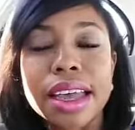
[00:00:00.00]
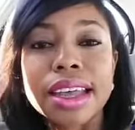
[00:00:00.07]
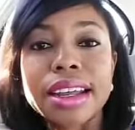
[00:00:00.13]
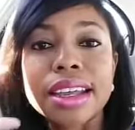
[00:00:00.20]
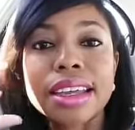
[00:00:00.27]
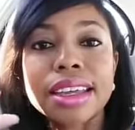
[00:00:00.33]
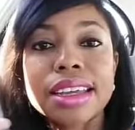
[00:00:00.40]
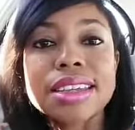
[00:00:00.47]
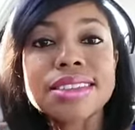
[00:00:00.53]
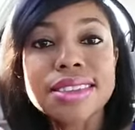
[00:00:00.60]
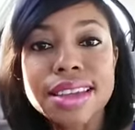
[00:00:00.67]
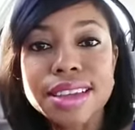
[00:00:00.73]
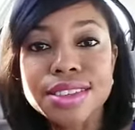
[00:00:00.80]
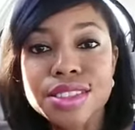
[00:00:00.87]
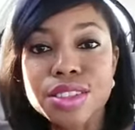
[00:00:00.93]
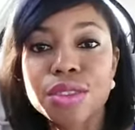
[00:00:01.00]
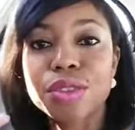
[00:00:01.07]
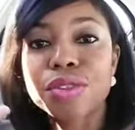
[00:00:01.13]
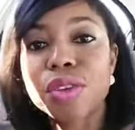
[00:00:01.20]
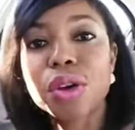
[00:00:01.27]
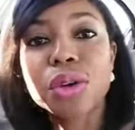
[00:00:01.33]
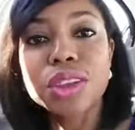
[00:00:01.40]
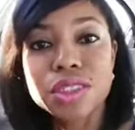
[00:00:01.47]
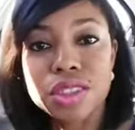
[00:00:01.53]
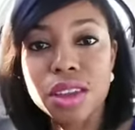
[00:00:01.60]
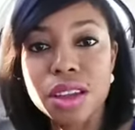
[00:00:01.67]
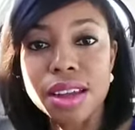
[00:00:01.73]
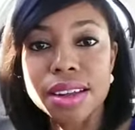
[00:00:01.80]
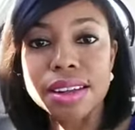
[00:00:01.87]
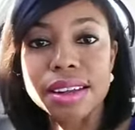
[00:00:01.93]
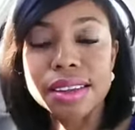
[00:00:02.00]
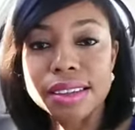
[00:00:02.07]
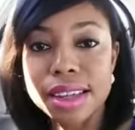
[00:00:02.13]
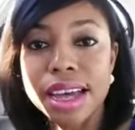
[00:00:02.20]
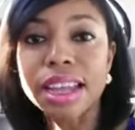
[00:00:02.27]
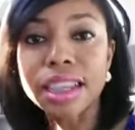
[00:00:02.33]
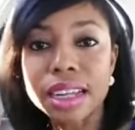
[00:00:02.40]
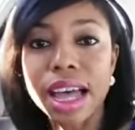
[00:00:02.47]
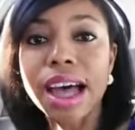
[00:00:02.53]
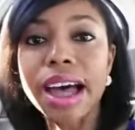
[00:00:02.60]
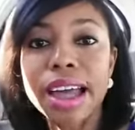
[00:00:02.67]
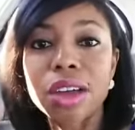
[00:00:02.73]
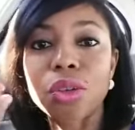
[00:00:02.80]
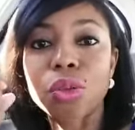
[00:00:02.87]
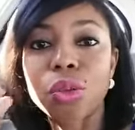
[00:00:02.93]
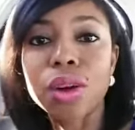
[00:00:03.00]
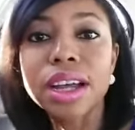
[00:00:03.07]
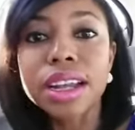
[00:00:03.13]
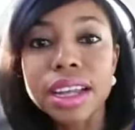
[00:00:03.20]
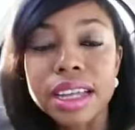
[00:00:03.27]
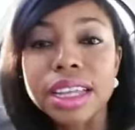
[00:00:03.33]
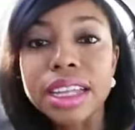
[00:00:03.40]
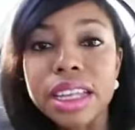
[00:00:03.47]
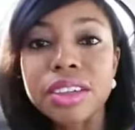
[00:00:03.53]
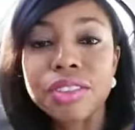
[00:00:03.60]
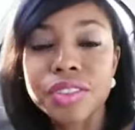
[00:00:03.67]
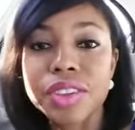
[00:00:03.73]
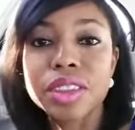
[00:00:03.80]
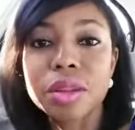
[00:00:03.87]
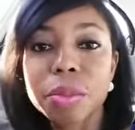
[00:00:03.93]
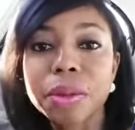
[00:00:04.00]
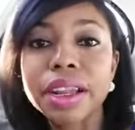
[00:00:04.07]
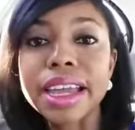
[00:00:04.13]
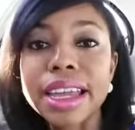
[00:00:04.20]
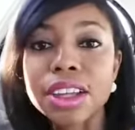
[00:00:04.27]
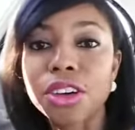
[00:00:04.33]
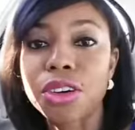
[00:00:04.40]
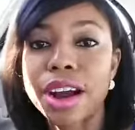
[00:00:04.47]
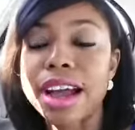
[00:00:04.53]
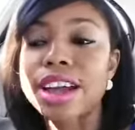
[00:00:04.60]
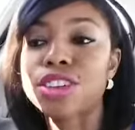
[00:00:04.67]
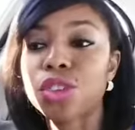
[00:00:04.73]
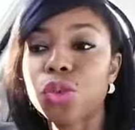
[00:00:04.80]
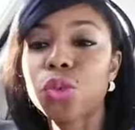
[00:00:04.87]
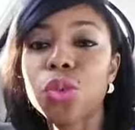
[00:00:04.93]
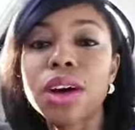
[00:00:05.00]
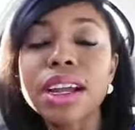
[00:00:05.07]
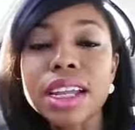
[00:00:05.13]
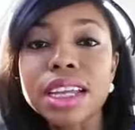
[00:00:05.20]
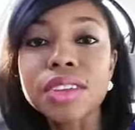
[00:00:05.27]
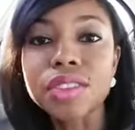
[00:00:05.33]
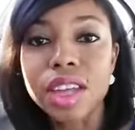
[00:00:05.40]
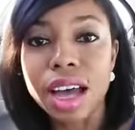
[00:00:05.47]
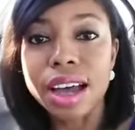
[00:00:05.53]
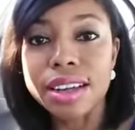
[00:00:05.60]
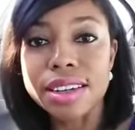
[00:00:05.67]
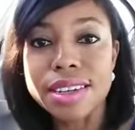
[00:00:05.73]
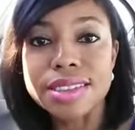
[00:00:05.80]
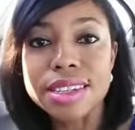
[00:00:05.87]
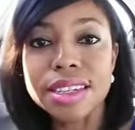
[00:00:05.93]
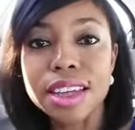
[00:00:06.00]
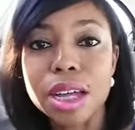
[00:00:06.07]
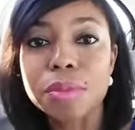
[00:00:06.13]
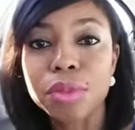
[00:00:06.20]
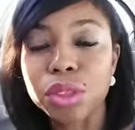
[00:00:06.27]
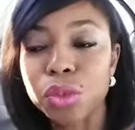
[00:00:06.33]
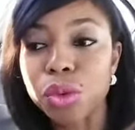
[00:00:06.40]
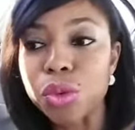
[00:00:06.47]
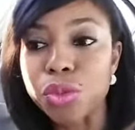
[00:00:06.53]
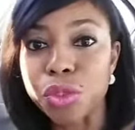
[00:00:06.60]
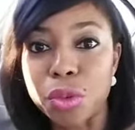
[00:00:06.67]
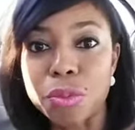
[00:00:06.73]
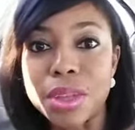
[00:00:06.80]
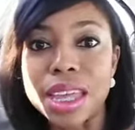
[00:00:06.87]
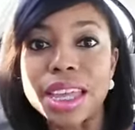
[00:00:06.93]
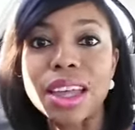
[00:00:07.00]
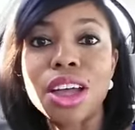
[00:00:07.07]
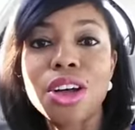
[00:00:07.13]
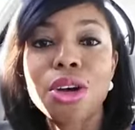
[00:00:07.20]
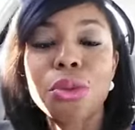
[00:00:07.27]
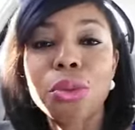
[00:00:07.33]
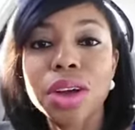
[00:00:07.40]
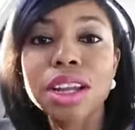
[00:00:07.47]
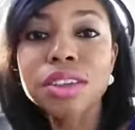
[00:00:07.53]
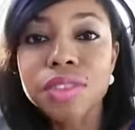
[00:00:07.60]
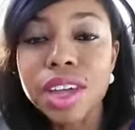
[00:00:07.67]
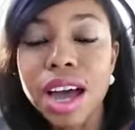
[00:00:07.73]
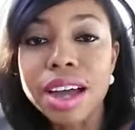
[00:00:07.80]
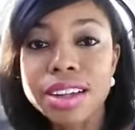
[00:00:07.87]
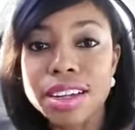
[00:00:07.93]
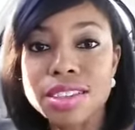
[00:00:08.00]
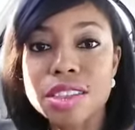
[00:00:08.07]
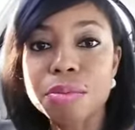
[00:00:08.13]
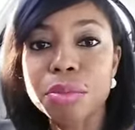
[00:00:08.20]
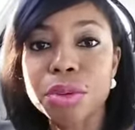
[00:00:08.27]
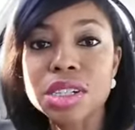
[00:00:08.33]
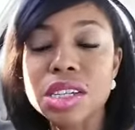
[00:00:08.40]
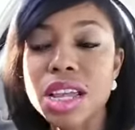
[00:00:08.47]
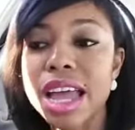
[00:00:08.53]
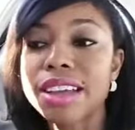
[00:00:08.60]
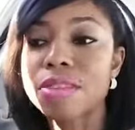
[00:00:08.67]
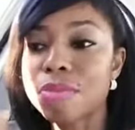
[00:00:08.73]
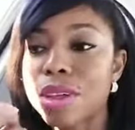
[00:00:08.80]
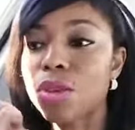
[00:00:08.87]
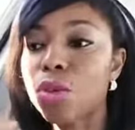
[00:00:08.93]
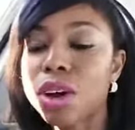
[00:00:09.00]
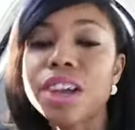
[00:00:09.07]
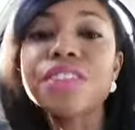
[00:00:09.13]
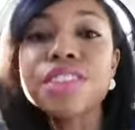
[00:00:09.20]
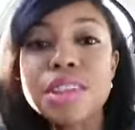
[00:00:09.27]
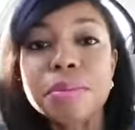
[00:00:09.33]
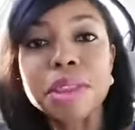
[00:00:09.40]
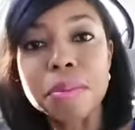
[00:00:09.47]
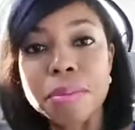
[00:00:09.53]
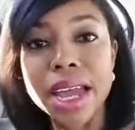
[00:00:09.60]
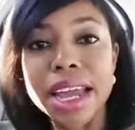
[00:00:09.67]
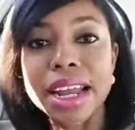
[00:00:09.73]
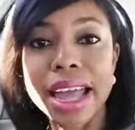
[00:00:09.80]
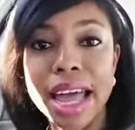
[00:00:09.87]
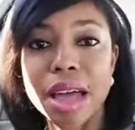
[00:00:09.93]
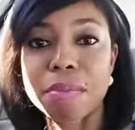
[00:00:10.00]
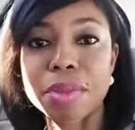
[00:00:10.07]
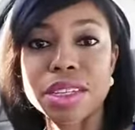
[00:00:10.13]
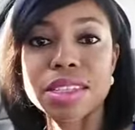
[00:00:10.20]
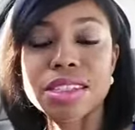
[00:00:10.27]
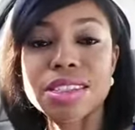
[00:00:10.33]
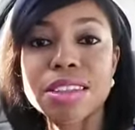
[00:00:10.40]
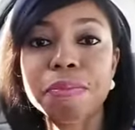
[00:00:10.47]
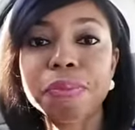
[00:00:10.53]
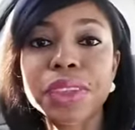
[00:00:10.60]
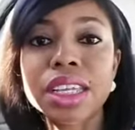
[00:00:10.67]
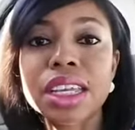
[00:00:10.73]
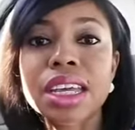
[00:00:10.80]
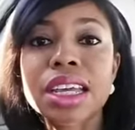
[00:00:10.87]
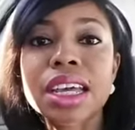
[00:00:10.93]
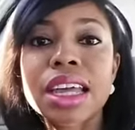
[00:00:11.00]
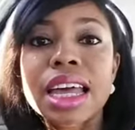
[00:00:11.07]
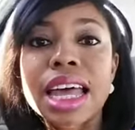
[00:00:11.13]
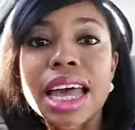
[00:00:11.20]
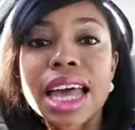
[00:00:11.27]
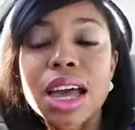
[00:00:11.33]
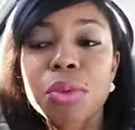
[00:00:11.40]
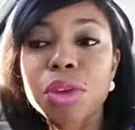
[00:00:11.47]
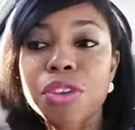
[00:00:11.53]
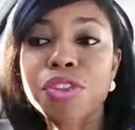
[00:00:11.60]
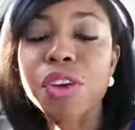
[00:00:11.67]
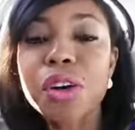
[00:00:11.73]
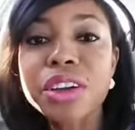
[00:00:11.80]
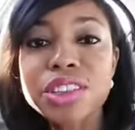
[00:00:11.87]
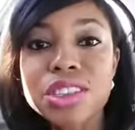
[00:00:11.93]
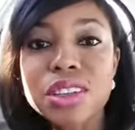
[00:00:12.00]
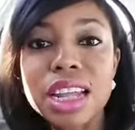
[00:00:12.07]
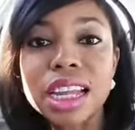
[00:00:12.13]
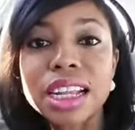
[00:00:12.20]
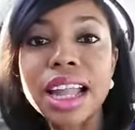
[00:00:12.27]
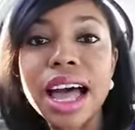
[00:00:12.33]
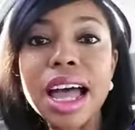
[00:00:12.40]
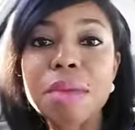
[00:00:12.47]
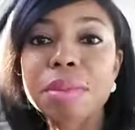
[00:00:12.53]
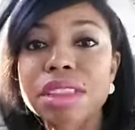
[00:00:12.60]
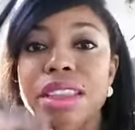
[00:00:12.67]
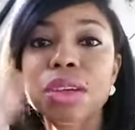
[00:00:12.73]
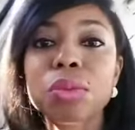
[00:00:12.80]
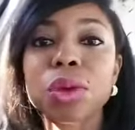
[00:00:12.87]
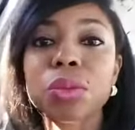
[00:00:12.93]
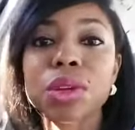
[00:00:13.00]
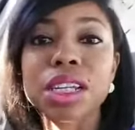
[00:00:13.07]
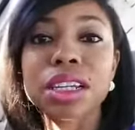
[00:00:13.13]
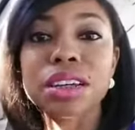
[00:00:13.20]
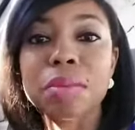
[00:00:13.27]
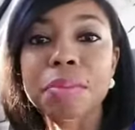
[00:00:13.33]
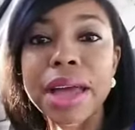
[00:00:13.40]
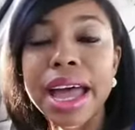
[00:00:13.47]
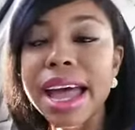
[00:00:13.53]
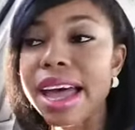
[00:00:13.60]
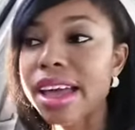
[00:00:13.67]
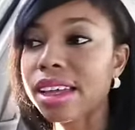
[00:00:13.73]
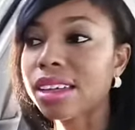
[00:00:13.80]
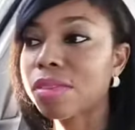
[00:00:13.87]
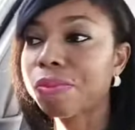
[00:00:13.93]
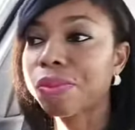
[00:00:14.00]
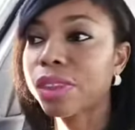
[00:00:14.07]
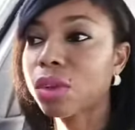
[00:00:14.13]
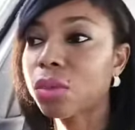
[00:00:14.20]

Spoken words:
and it gets us to focus on that lie. What if the plane crash? What if God doesn't come through for me? What if God doesn't protect me? What if something bad happens? And we focus on that lie, but then when we look back,